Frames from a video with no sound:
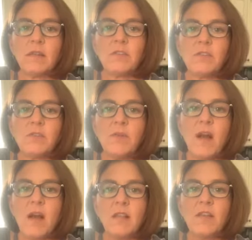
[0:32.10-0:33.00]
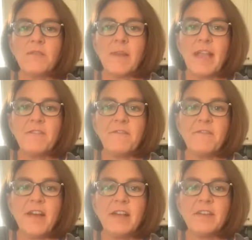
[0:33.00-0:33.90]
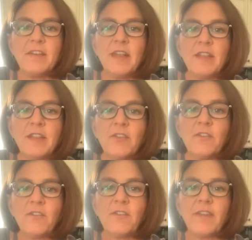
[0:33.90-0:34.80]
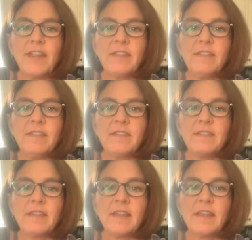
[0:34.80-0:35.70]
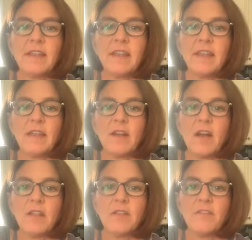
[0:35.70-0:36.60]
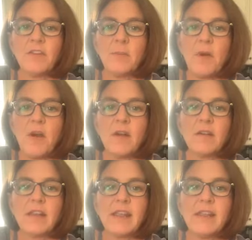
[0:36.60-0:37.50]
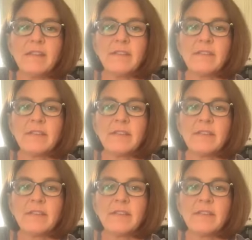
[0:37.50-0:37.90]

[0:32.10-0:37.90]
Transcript: to all of my fun little friends and all of your parties.